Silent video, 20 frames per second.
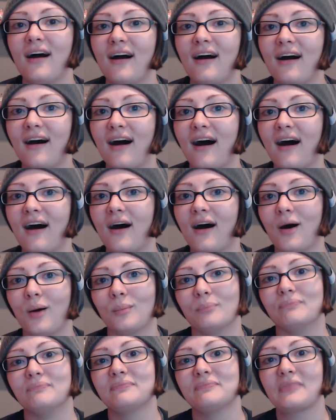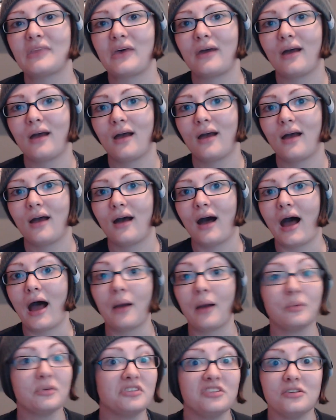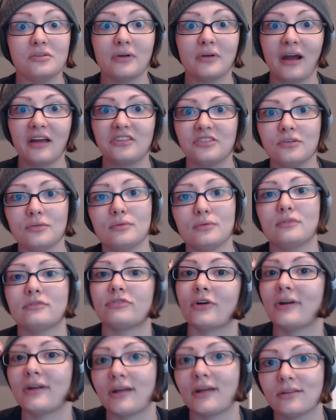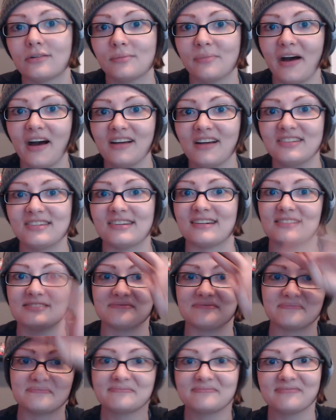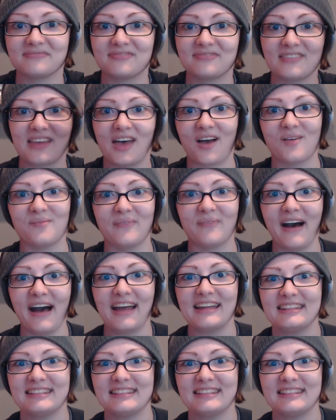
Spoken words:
I will see you guys soon for another unboxing. Bye.